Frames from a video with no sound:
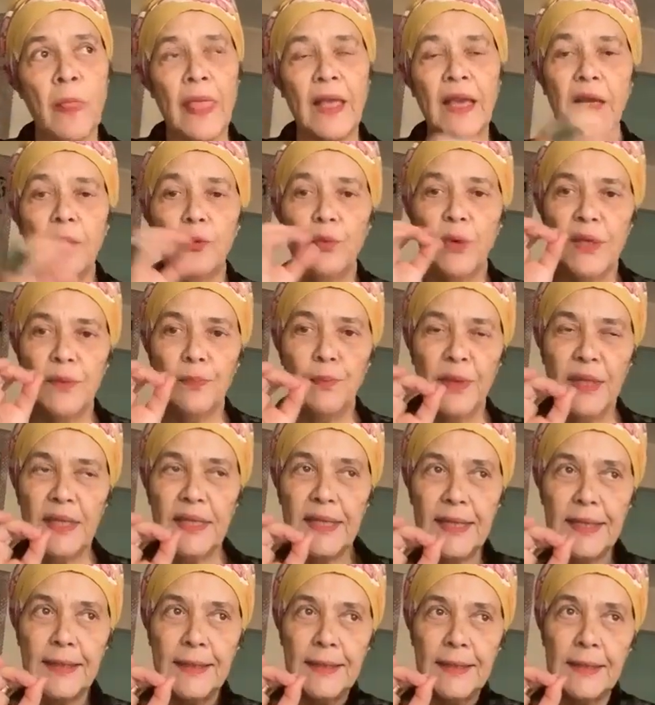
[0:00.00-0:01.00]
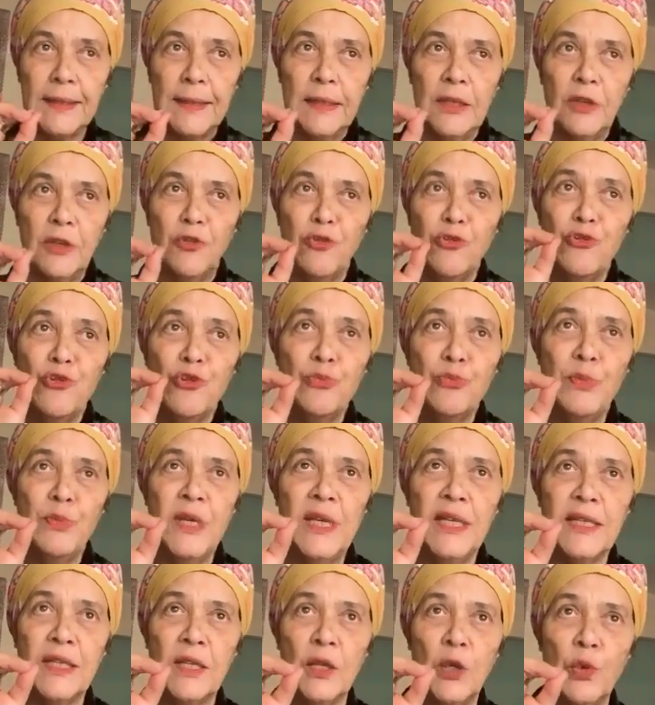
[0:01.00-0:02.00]
It will be taken, for me,
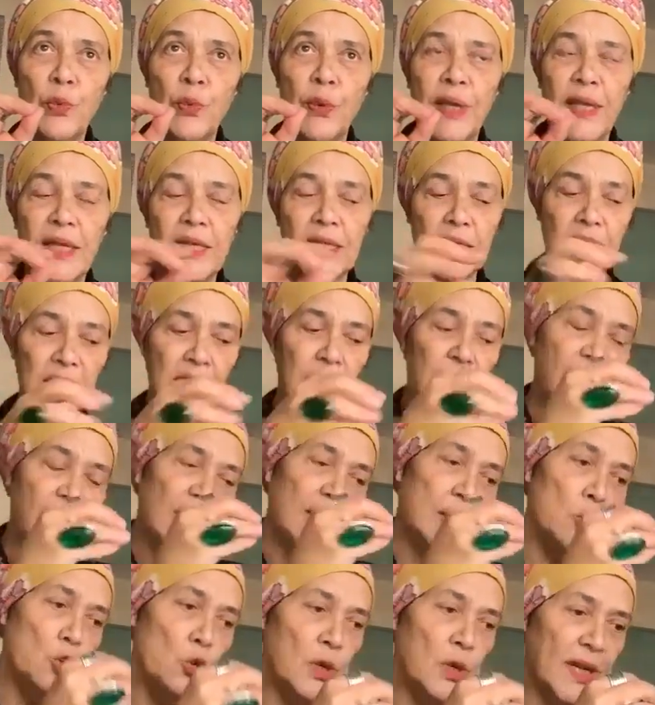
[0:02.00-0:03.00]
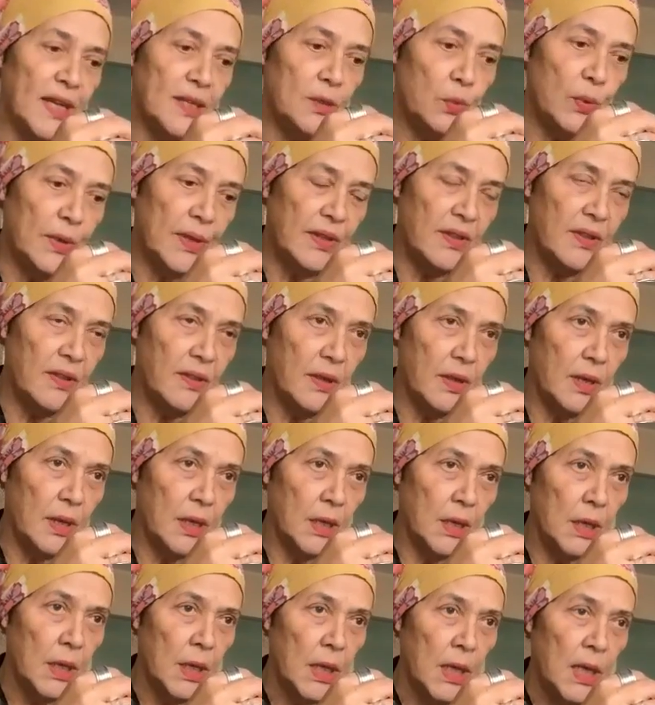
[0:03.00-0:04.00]
it's always, if I look at one
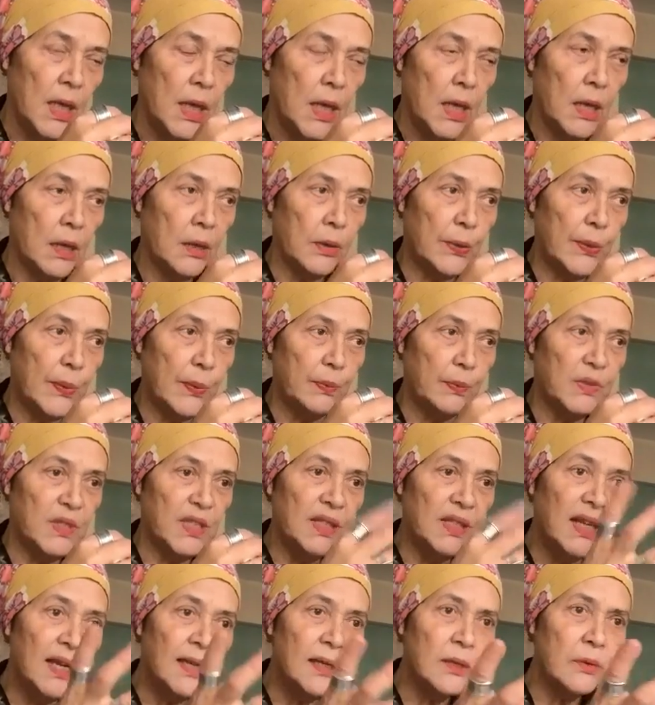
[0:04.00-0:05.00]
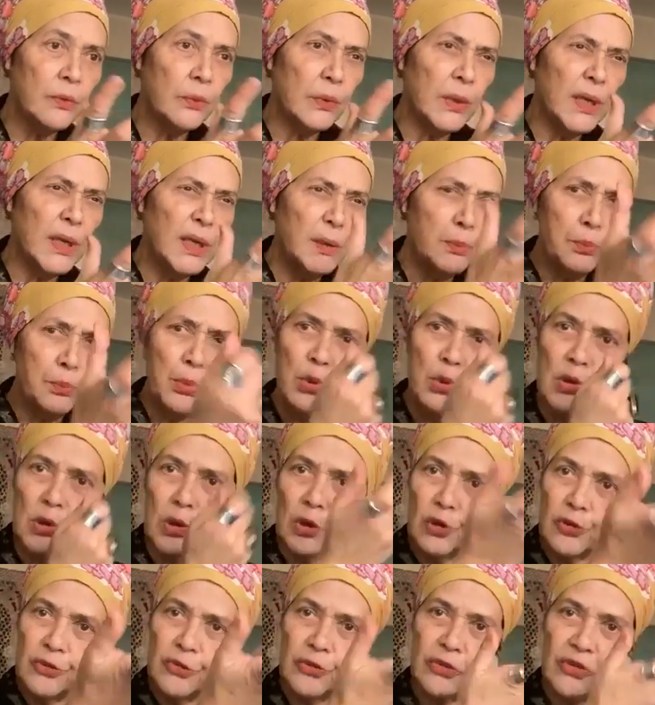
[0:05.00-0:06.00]
thing, did I really pull
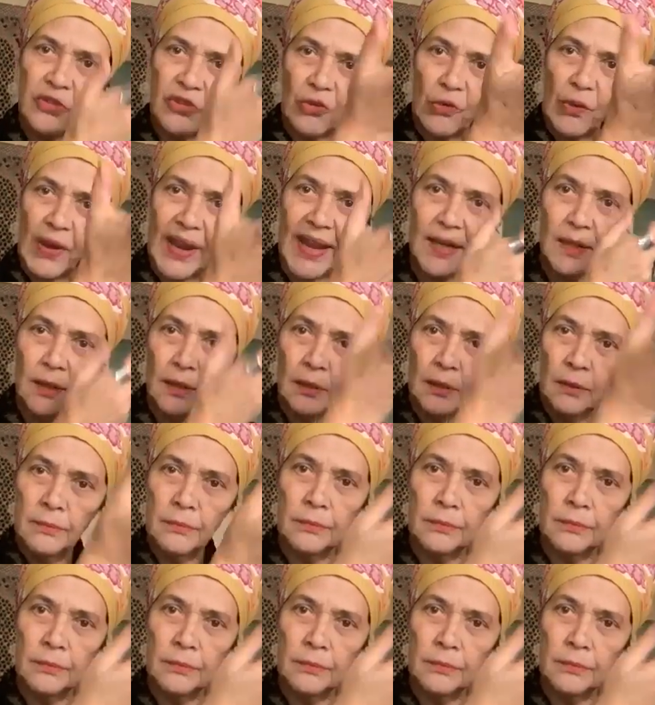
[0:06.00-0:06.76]
all the thread?